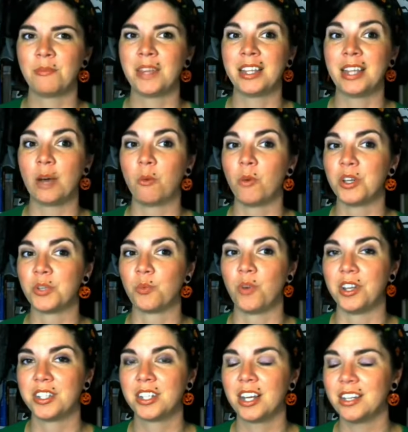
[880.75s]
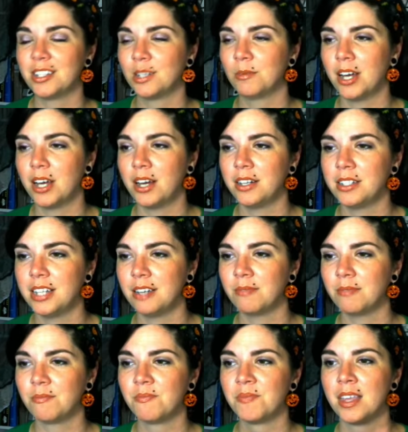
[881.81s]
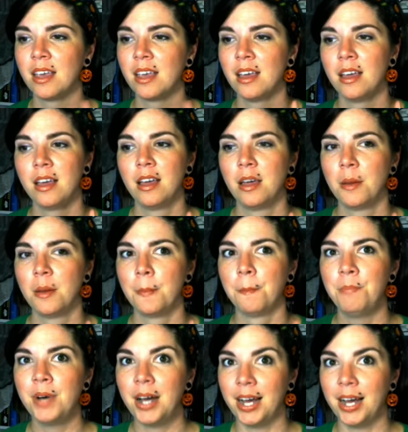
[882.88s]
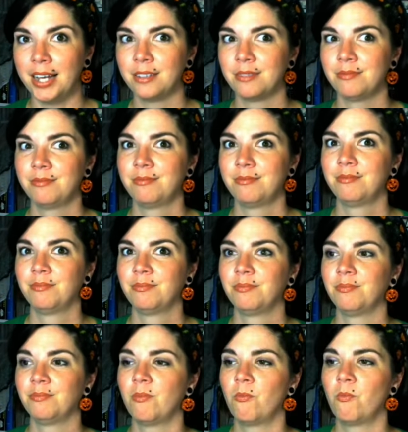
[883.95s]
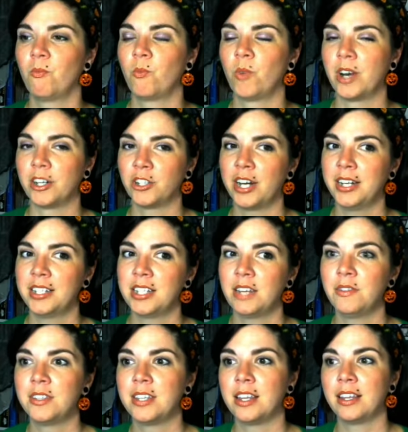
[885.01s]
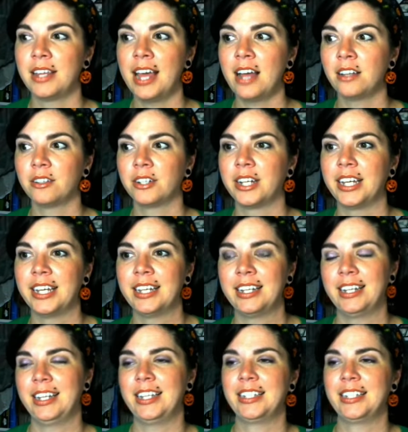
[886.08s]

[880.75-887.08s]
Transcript: that was once custom content. But when I tried to say this to the gallery, it